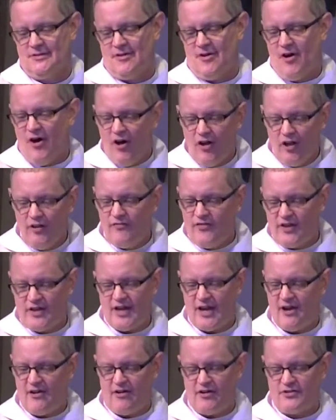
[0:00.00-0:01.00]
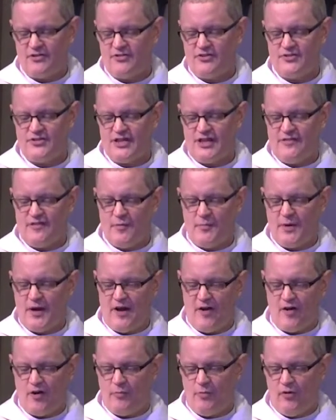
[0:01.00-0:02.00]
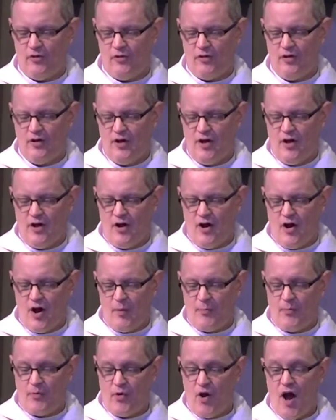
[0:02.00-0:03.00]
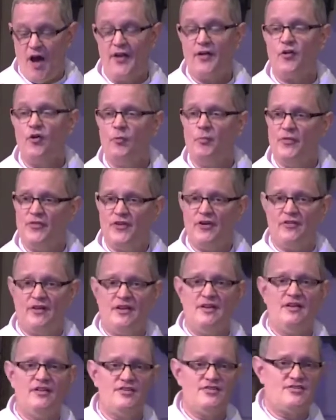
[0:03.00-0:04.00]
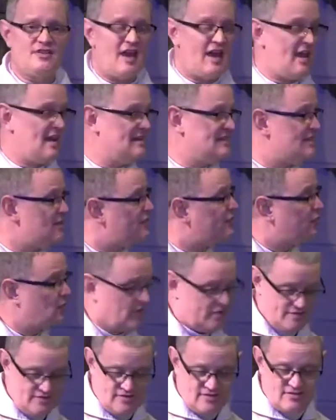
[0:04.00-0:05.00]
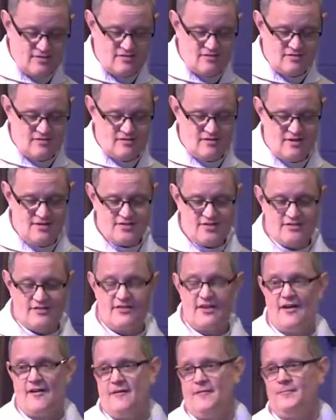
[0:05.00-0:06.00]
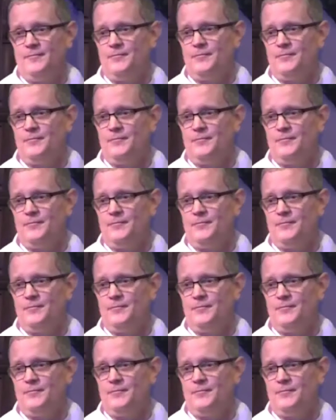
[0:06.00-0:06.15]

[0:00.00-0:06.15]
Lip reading: All of the characters in the parable are prodigal, but there is a difference, isn't there?